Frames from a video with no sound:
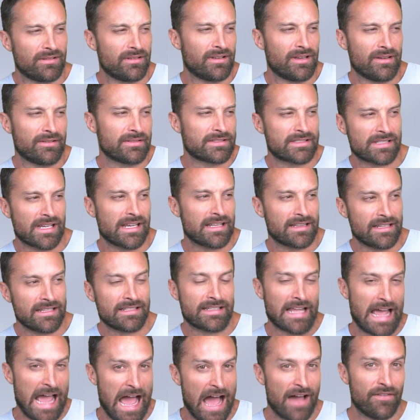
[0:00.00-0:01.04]
I would say at least
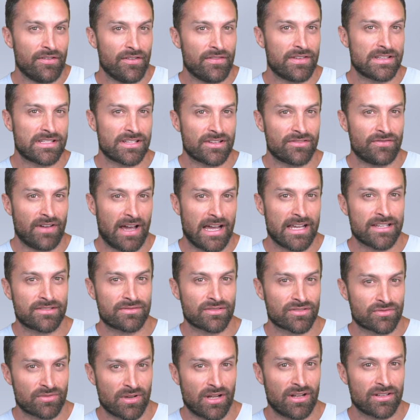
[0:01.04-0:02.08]
half of his advice
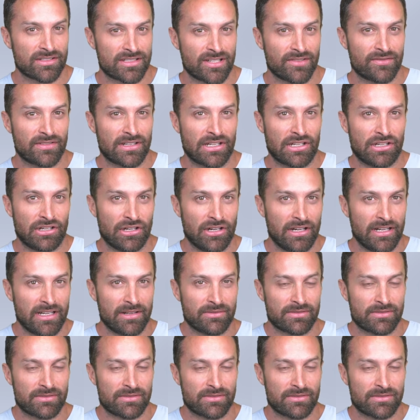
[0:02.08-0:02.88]
was relatively good.